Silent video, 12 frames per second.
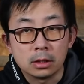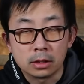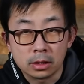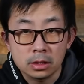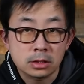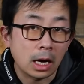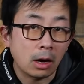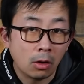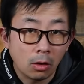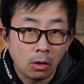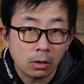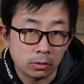these are
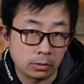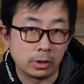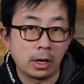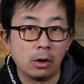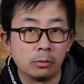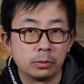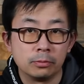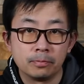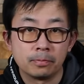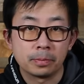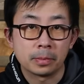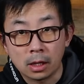all going to help.
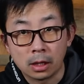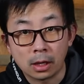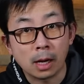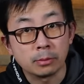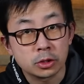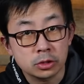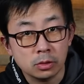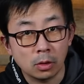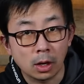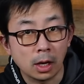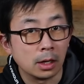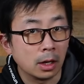And I'm
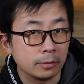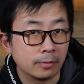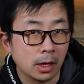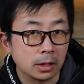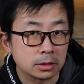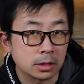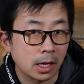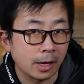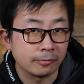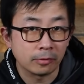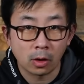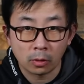sure a lot of us
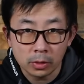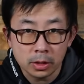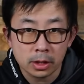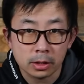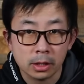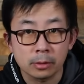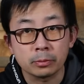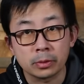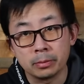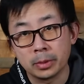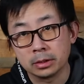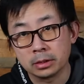have already
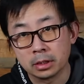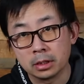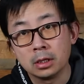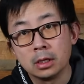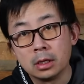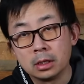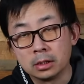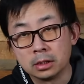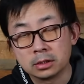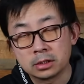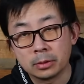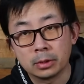implemented
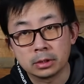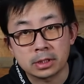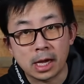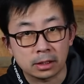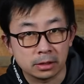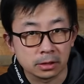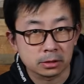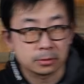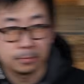similar tactics.